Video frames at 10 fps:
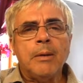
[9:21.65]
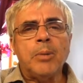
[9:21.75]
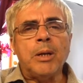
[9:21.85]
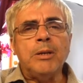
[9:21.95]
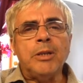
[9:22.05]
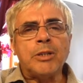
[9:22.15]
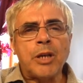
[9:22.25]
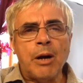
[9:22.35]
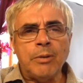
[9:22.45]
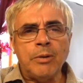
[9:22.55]
but he
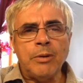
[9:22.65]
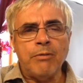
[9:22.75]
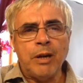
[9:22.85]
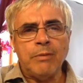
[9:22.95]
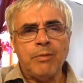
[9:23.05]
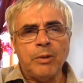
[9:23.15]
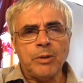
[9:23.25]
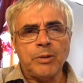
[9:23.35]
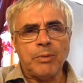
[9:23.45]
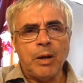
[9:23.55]
discovered the
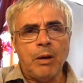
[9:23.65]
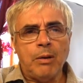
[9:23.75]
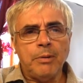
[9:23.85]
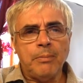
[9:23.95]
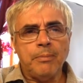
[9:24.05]
faithfulness of God.